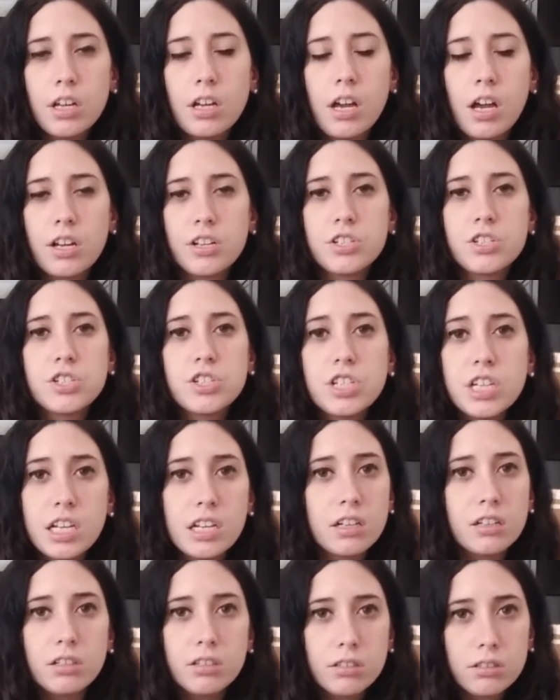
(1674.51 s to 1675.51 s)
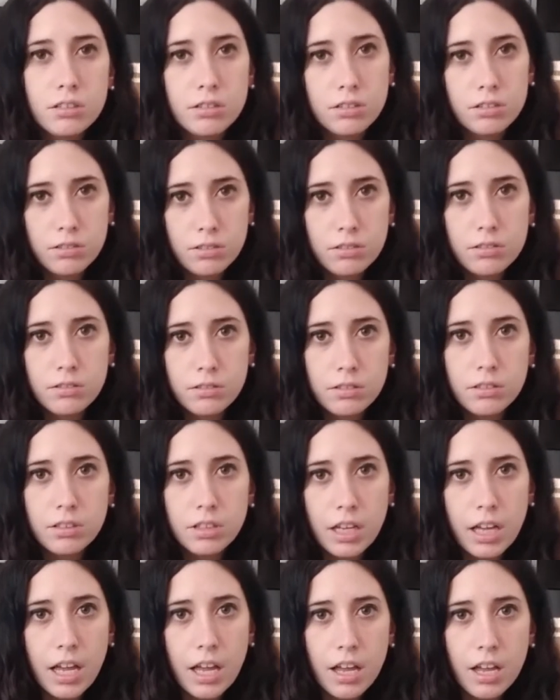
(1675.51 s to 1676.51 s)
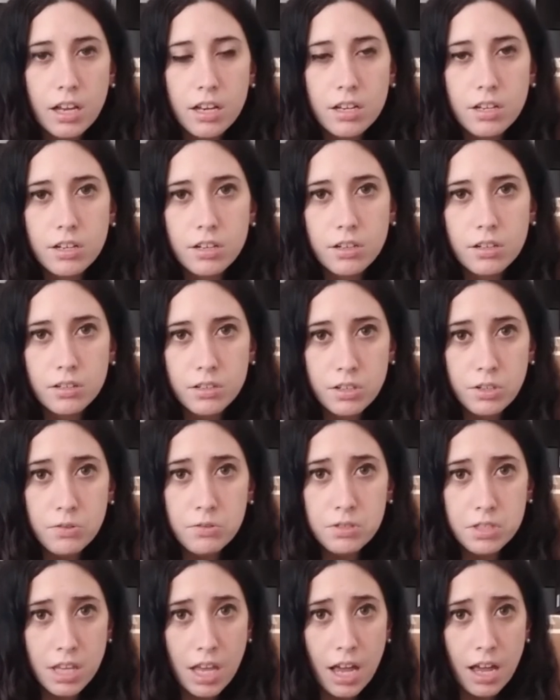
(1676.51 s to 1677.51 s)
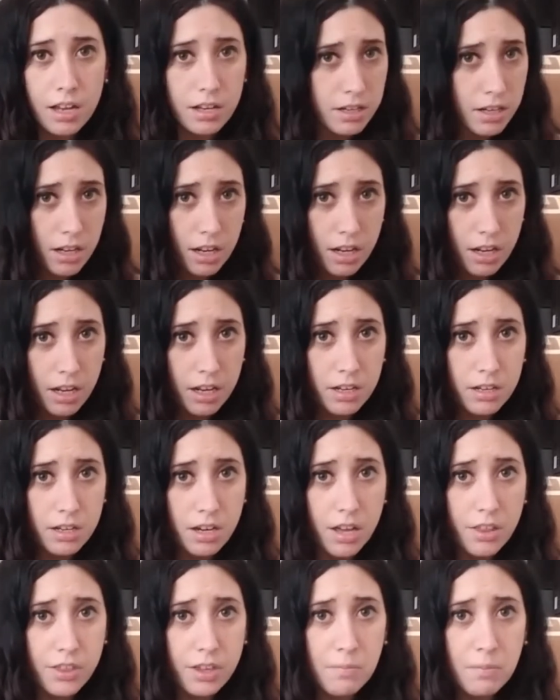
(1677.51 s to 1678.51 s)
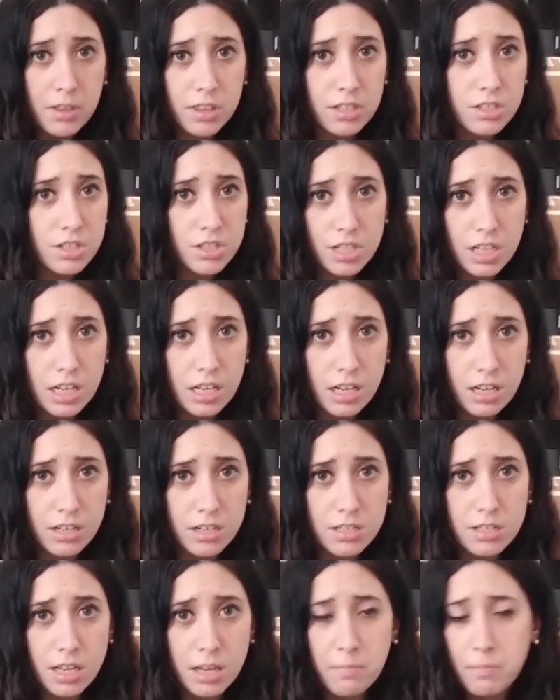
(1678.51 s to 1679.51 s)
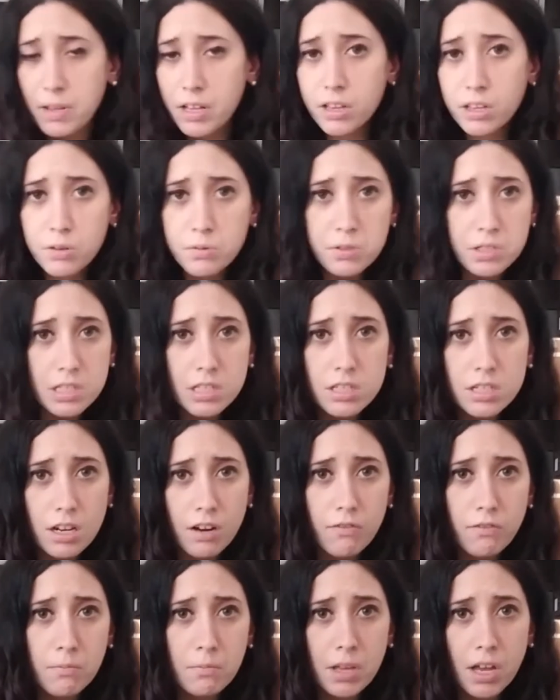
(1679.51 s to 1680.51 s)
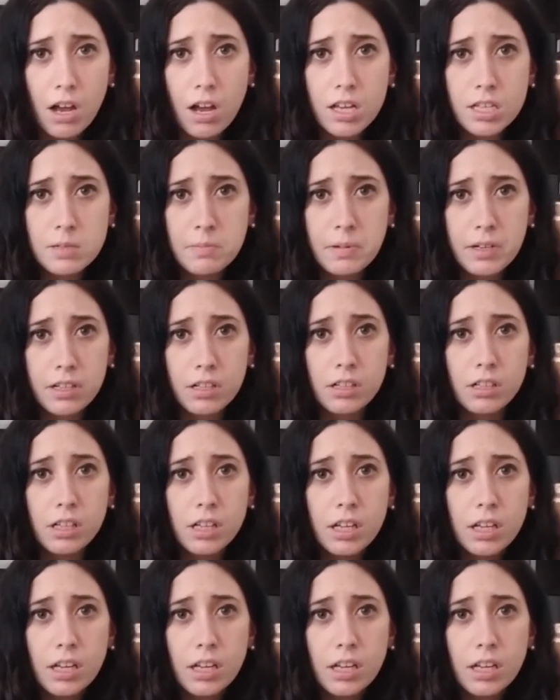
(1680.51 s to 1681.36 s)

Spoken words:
a sheet and used that and nothing but the sheet and just like pillows and stuff from the hospital